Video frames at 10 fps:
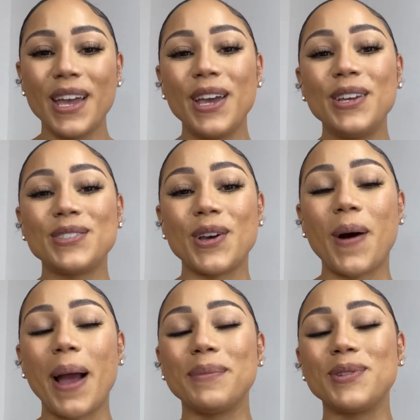So
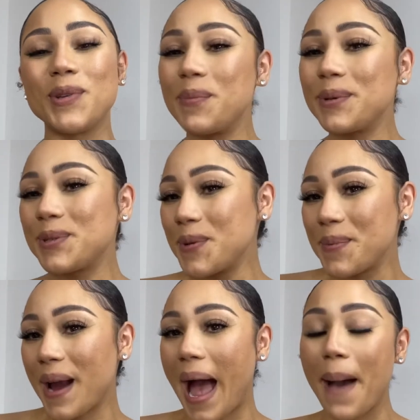I'm
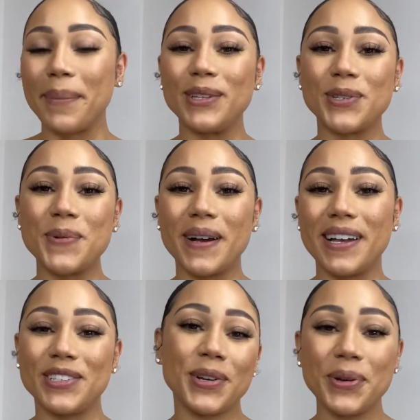super happy to
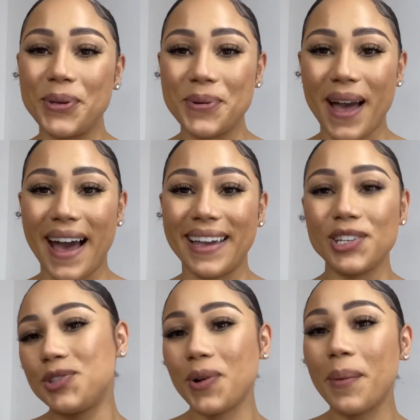show you
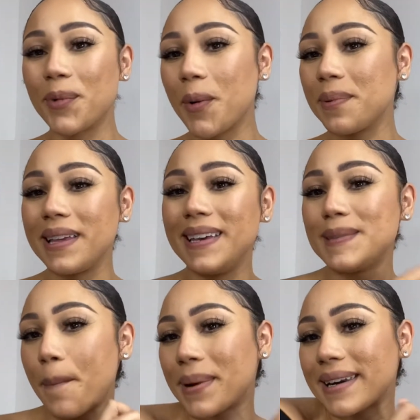guys, drum roll
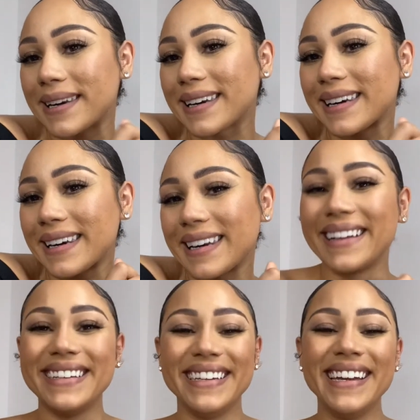please,
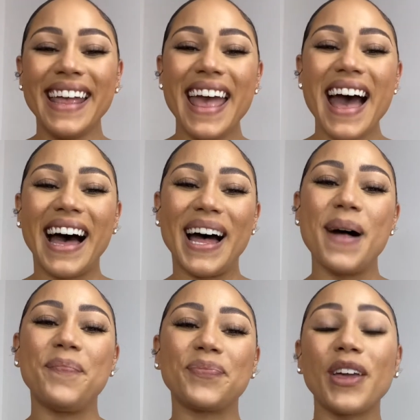
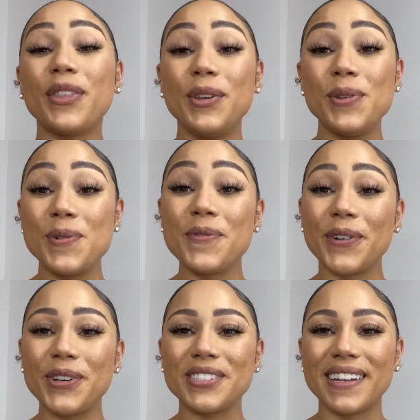the new
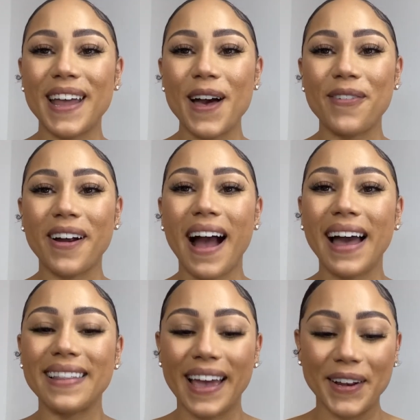version of our
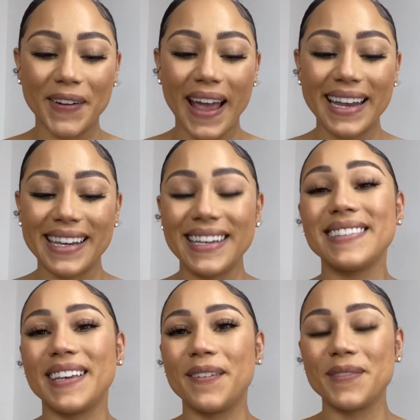eyeliner
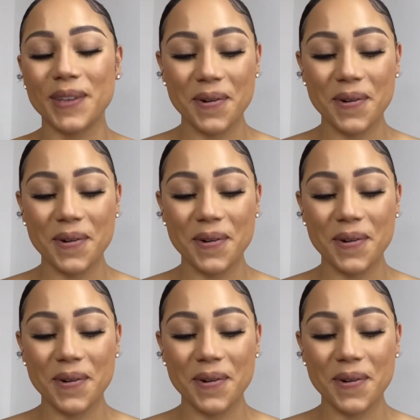adhesives.